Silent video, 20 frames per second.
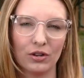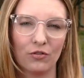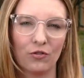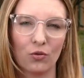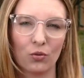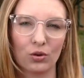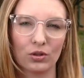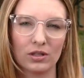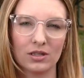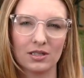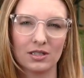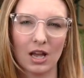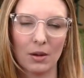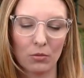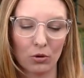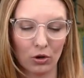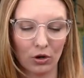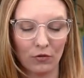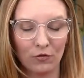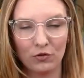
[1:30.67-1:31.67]
for the
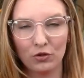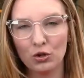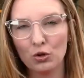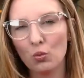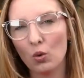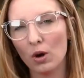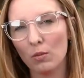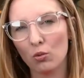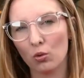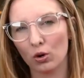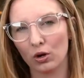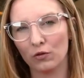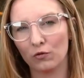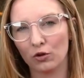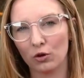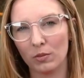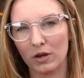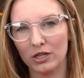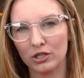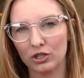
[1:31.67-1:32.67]
summer. If you want more
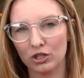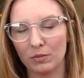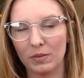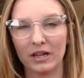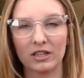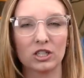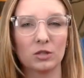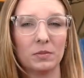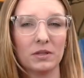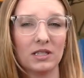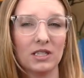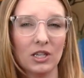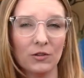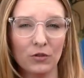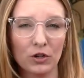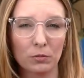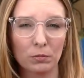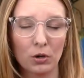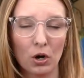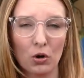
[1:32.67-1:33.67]
information about
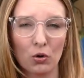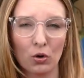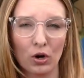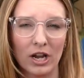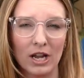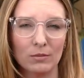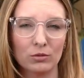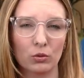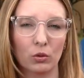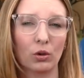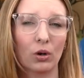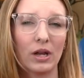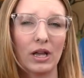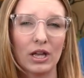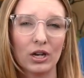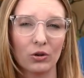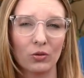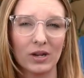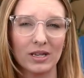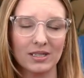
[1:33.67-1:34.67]
specific programs or are
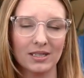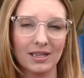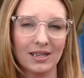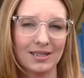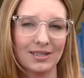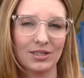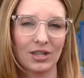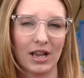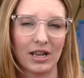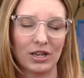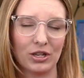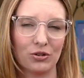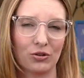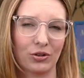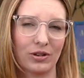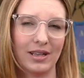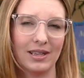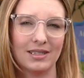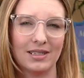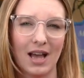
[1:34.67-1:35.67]
interested in signing
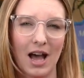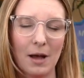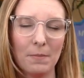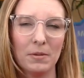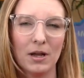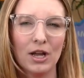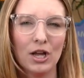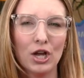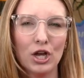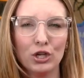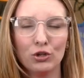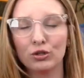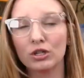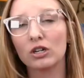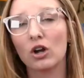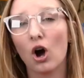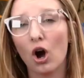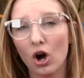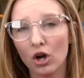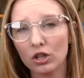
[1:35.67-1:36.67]
your kids up, you
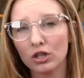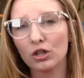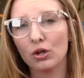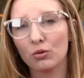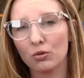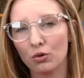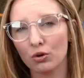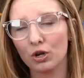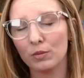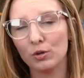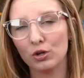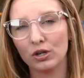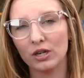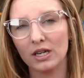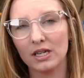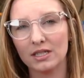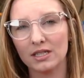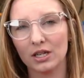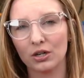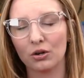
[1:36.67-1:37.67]
can call the local
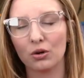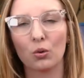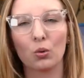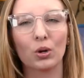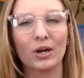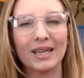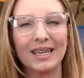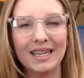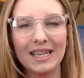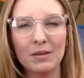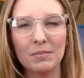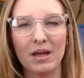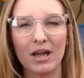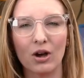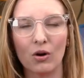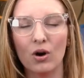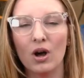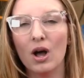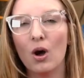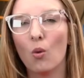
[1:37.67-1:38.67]
community center or
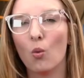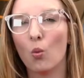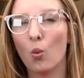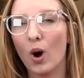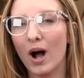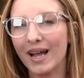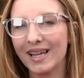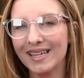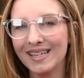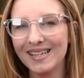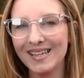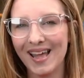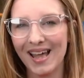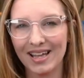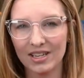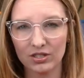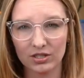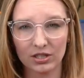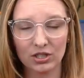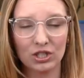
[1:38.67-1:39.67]
email
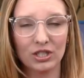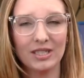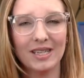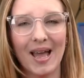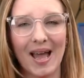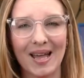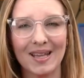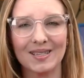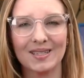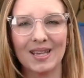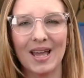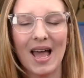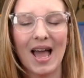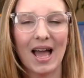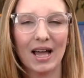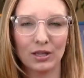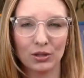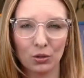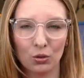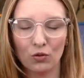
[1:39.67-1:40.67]
YES, that's yes,
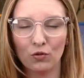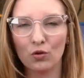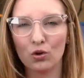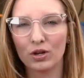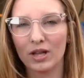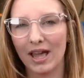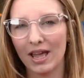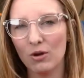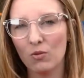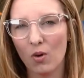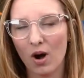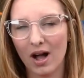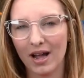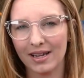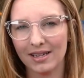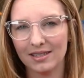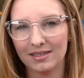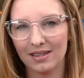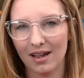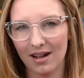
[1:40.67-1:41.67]
at
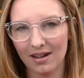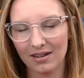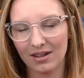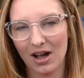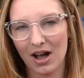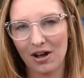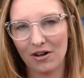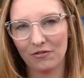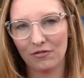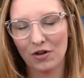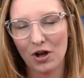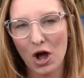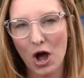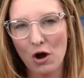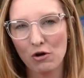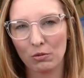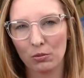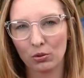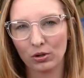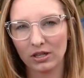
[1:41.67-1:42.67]
louisvilleky.gov.
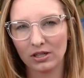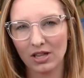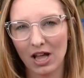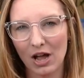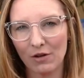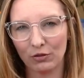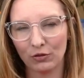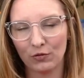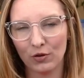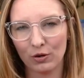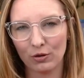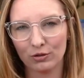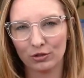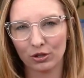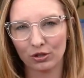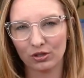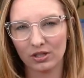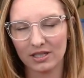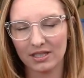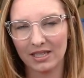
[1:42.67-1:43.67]
Reporting live with
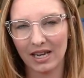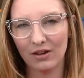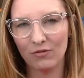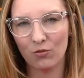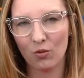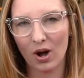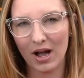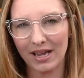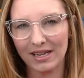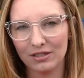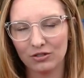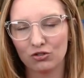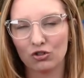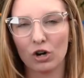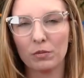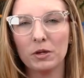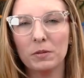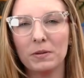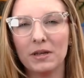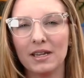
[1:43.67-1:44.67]
photojournalist Dave White,
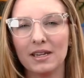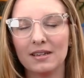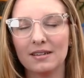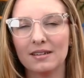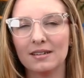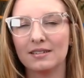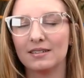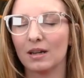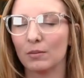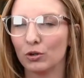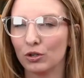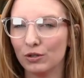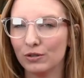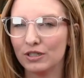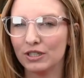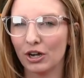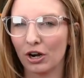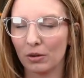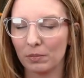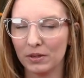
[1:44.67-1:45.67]
Darby Bean,
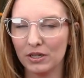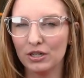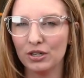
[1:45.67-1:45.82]
WDRB